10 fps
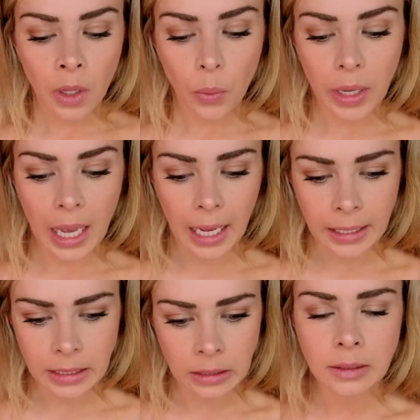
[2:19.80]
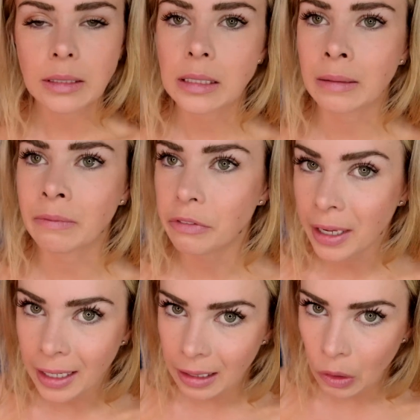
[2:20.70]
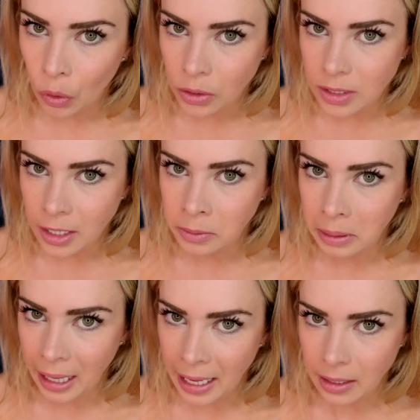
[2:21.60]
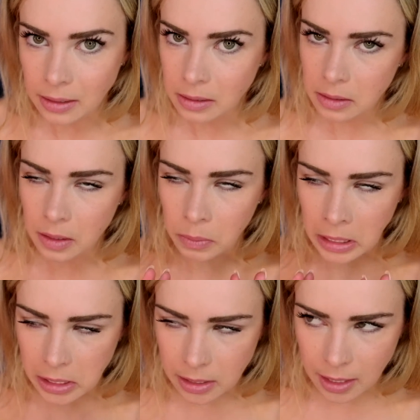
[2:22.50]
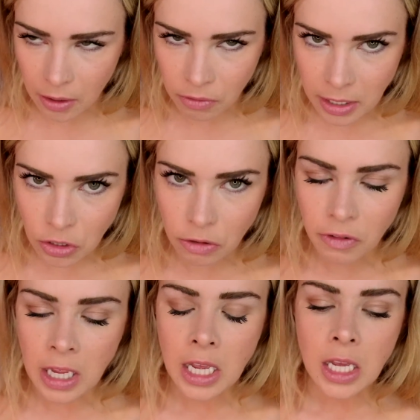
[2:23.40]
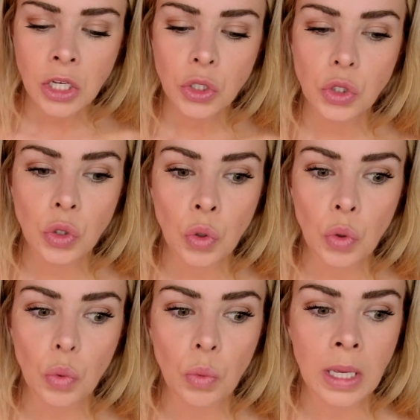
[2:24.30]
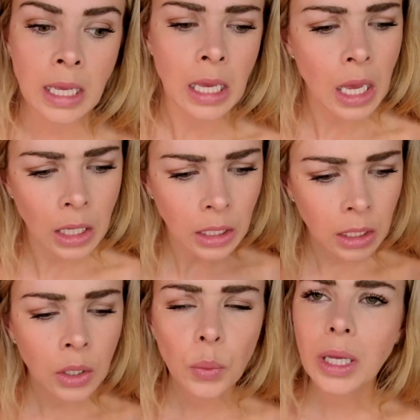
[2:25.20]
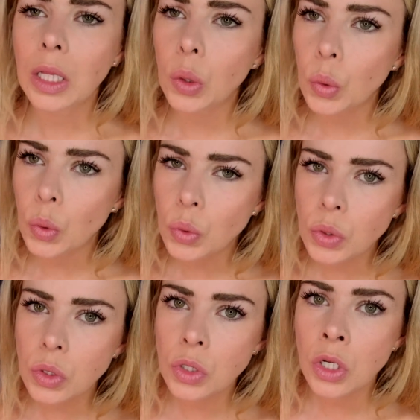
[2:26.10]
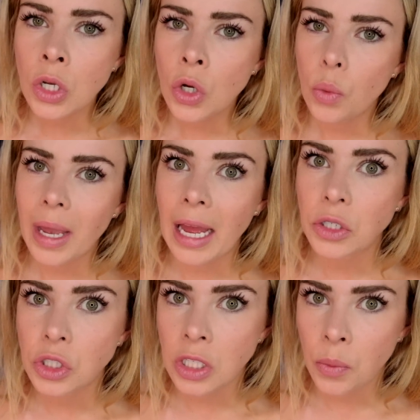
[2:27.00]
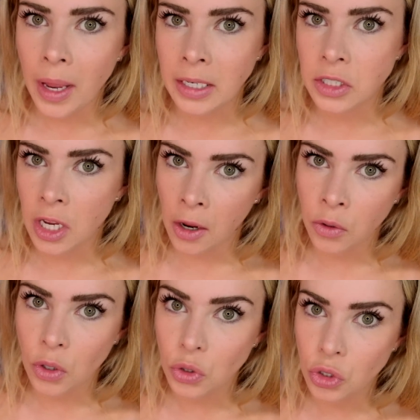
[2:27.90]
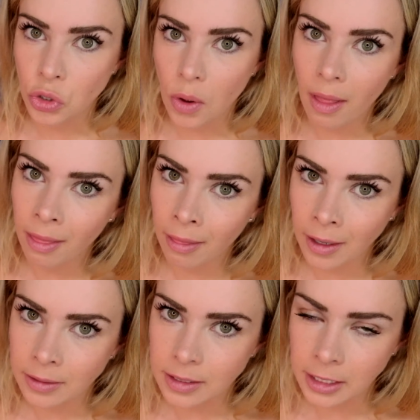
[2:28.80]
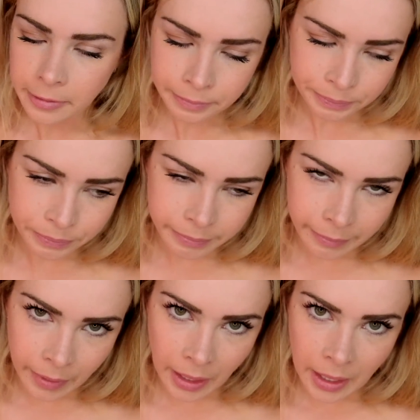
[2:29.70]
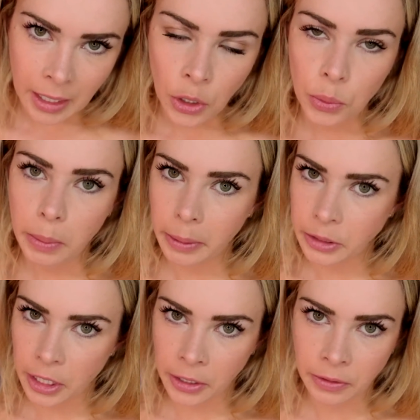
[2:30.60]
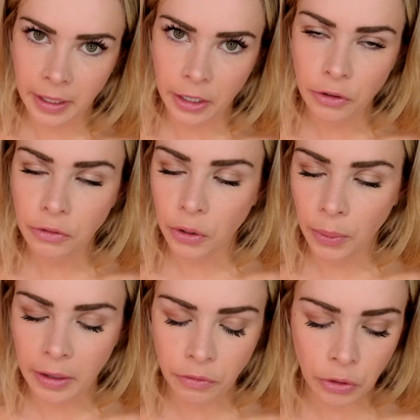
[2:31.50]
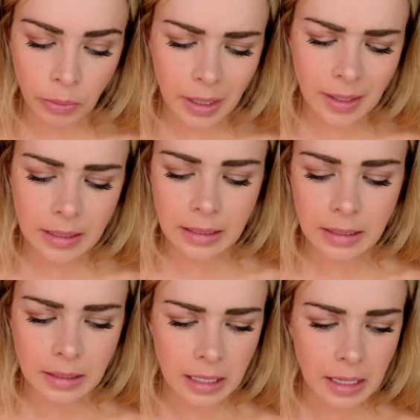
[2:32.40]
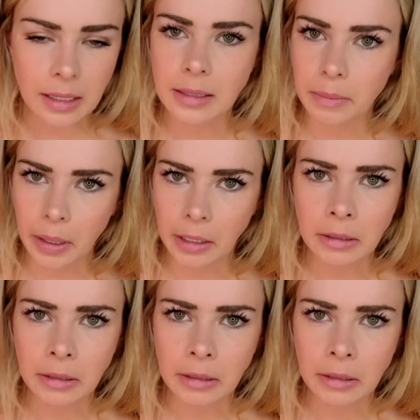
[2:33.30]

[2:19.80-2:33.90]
We had some very long-term guests that we needed to get rid of, so we closed. We actually went down to London. We were down there for quite a few weeks, as it takes about